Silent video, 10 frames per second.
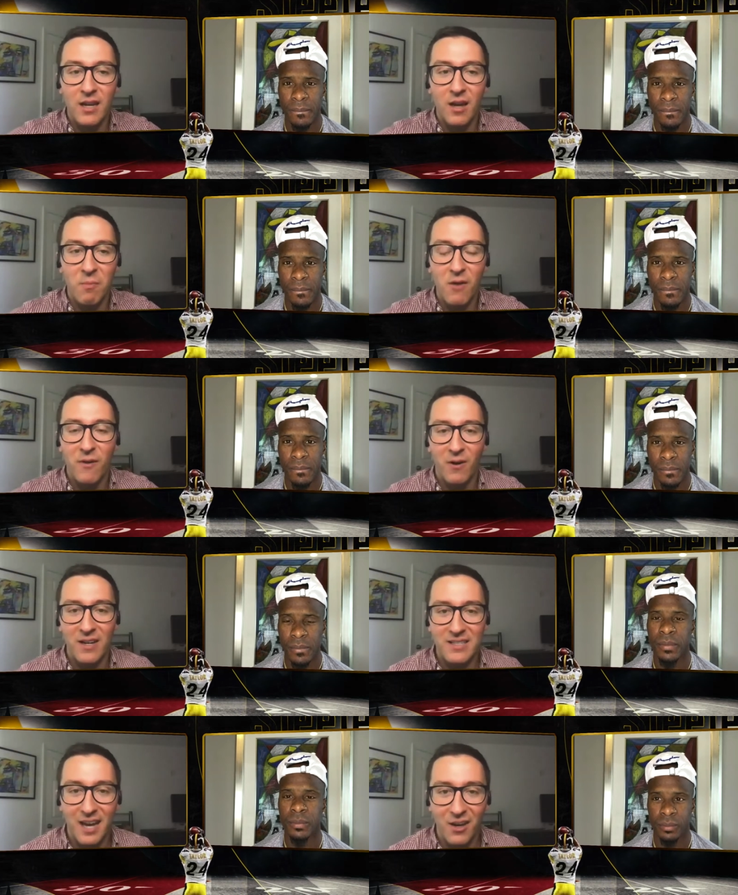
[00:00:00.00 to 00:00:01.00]
Speaker 1: above Aaron
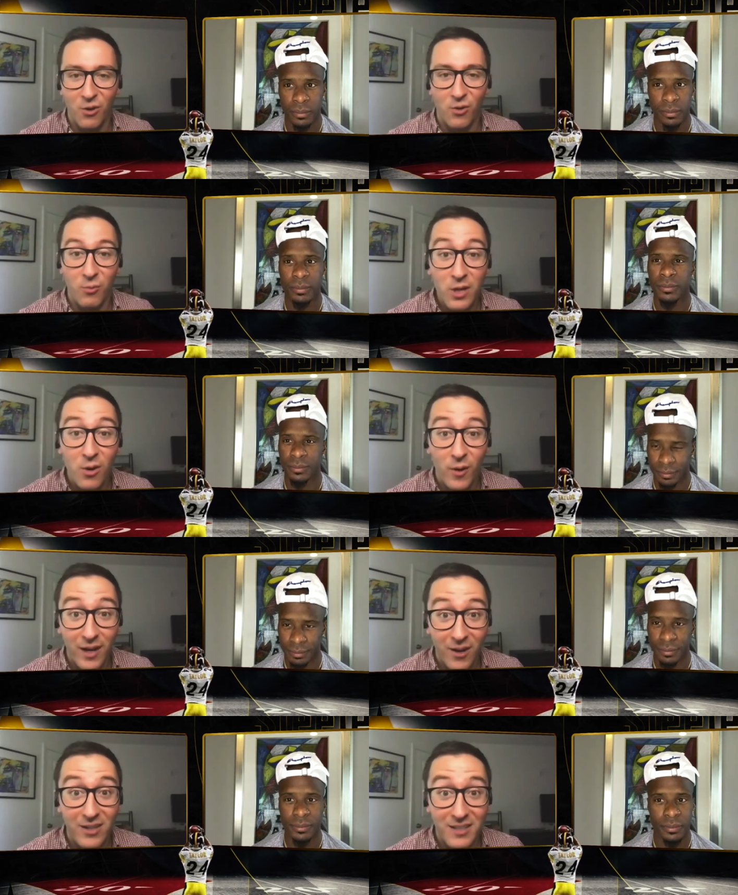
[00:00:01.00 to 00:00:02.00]
Donald, and we know what
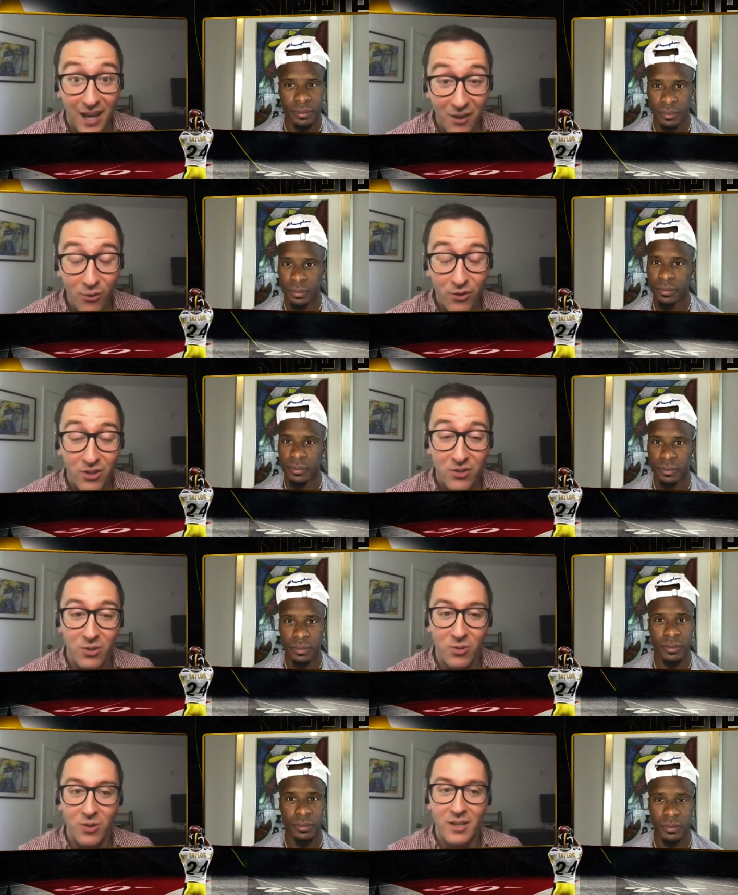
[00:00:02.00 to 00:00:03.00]
Aaron Donald can
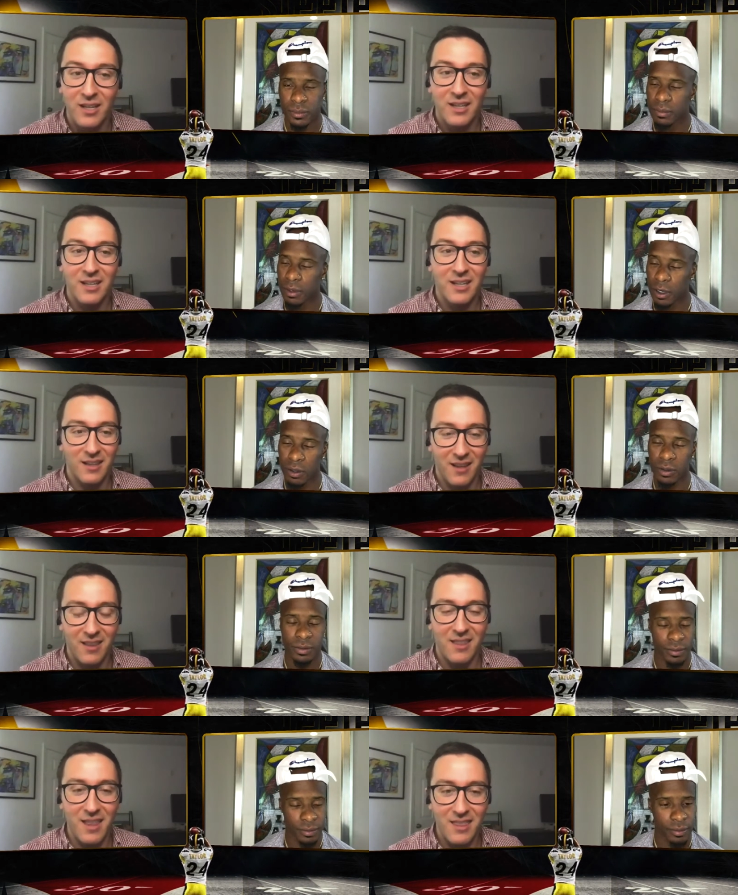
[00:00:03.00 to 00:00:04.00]
do, bro.
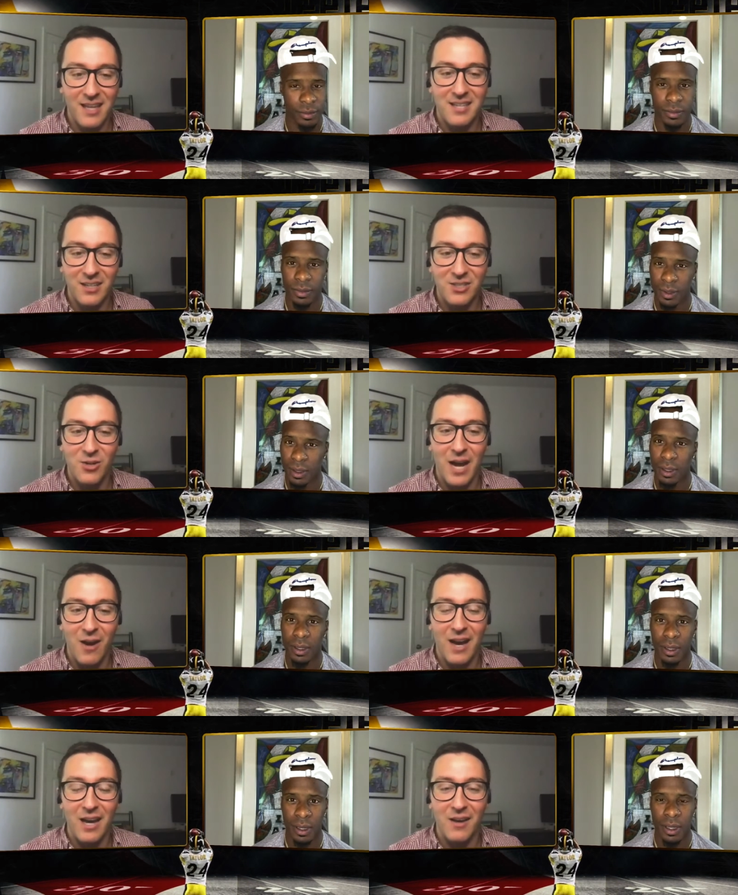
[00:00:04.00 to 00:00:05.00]
That that tells you how
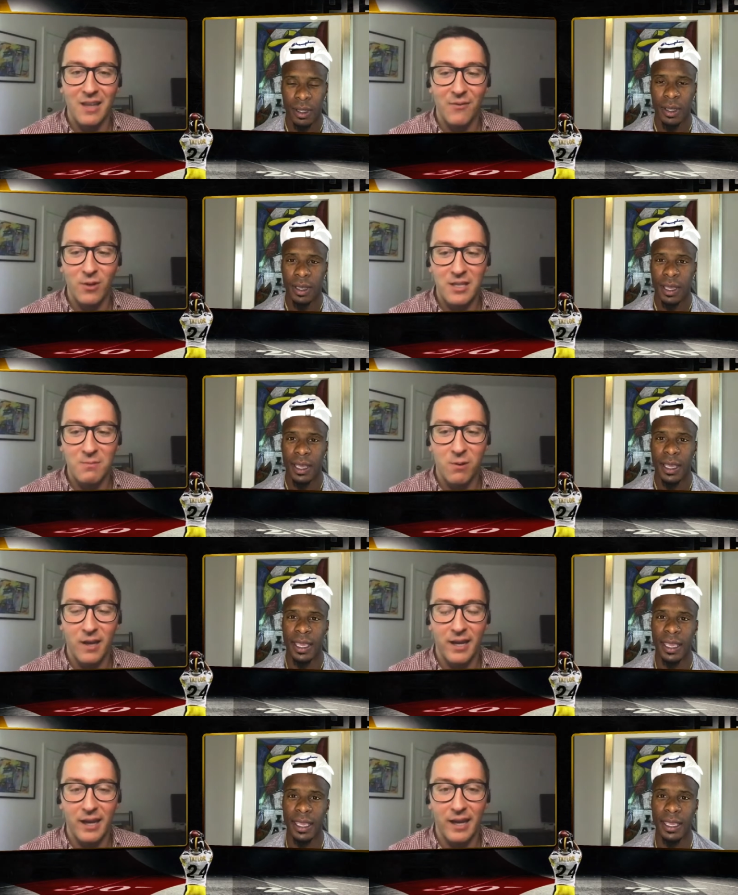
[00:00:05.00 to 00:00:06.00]
high a level he's
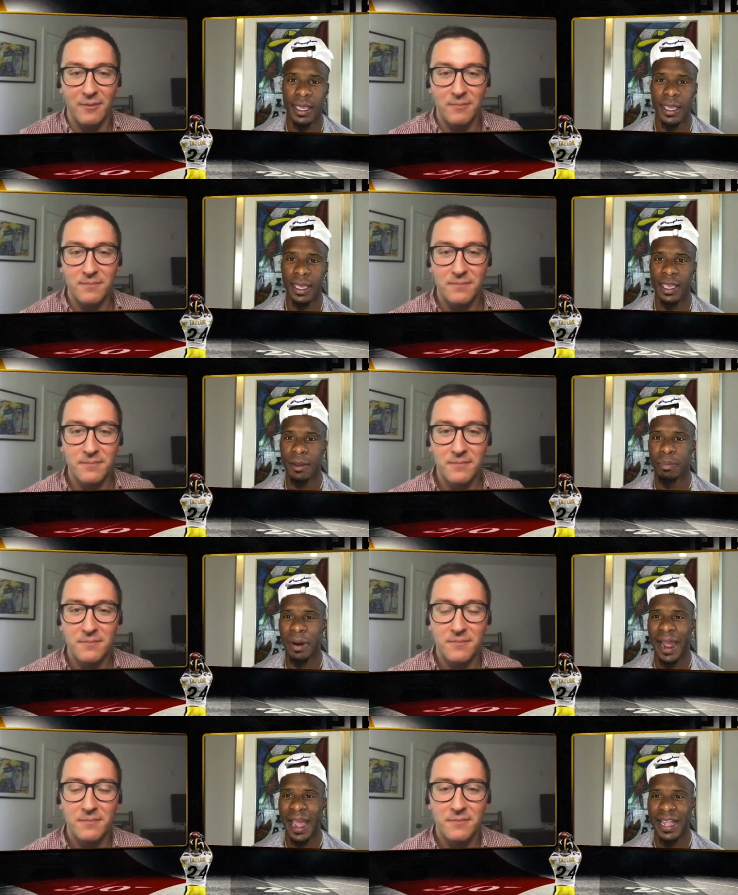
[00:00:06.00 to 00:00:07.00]
playing at.
Speaker 2: He he
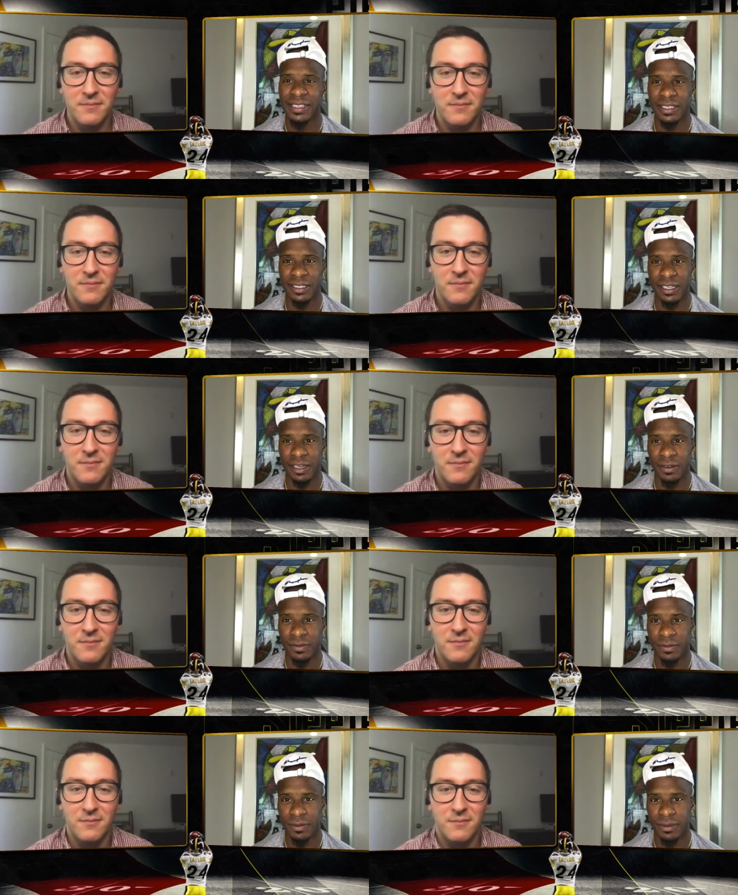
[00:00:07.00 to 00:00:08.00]
prides
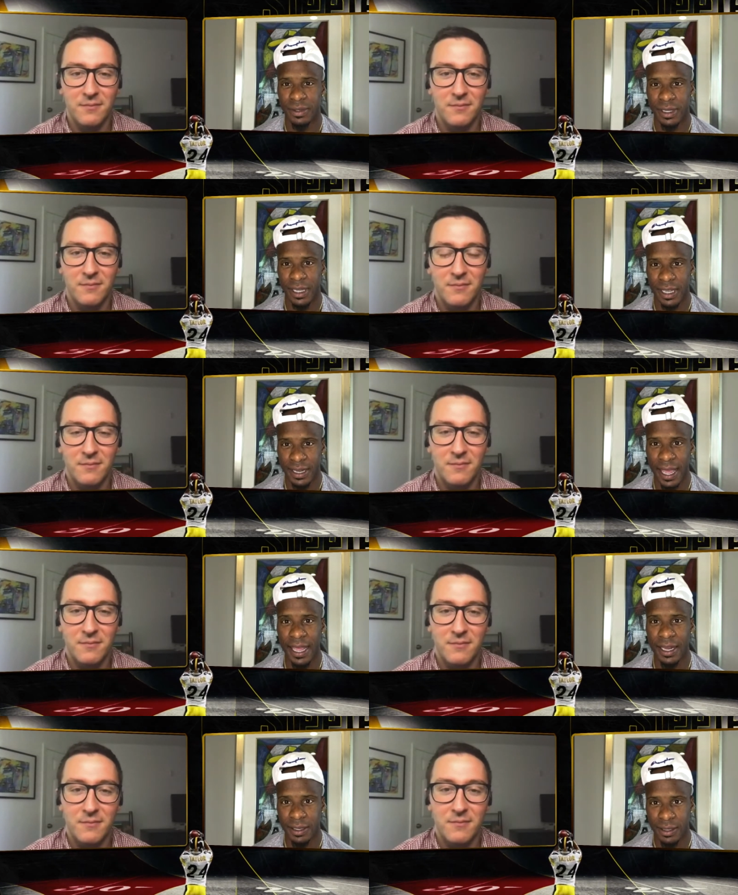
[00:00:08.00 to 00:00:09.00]
himself in
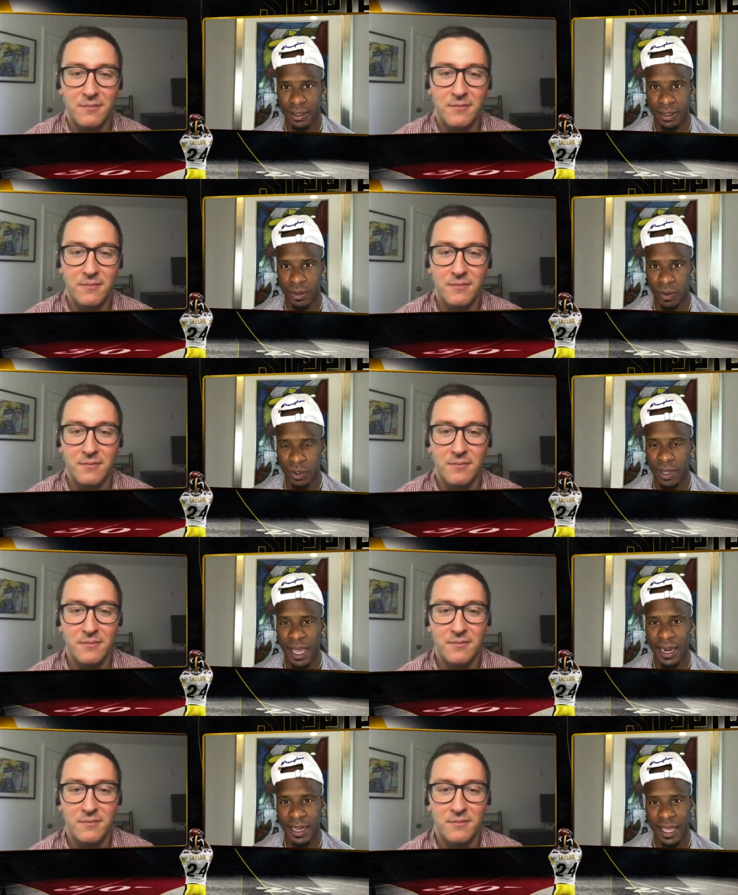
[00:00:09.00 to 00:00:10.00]
that. When you
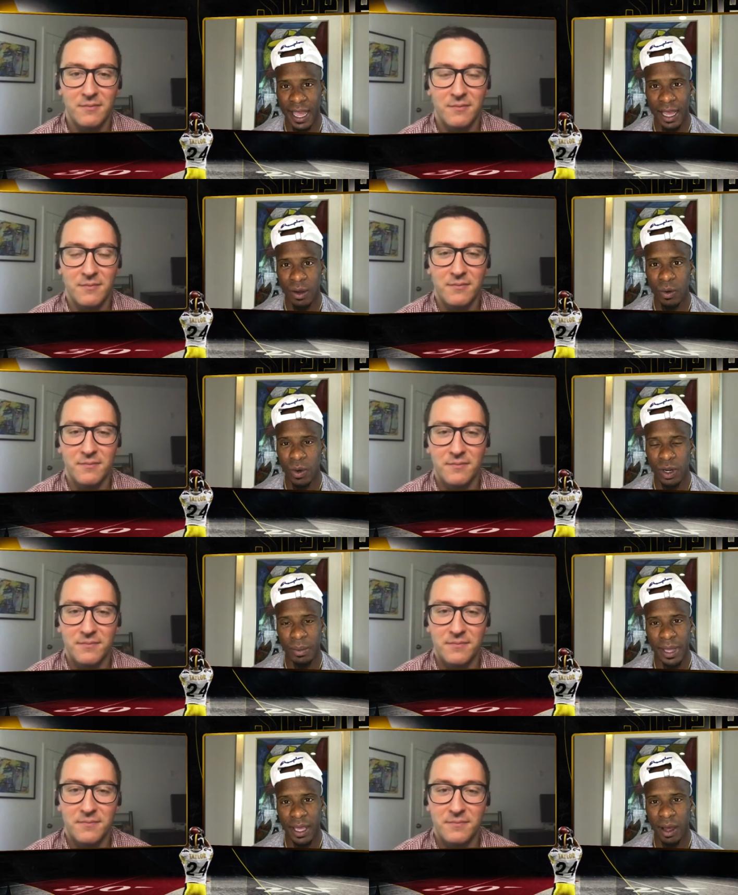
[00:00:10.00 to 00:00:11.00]
got a guy who want to
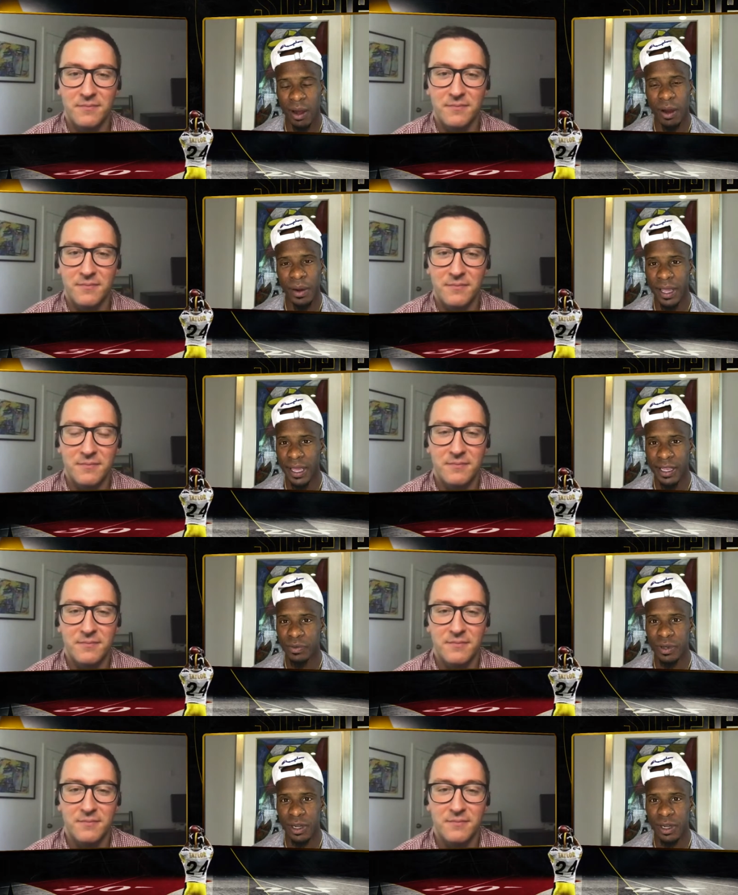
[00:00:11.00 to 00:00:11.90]
make all A's,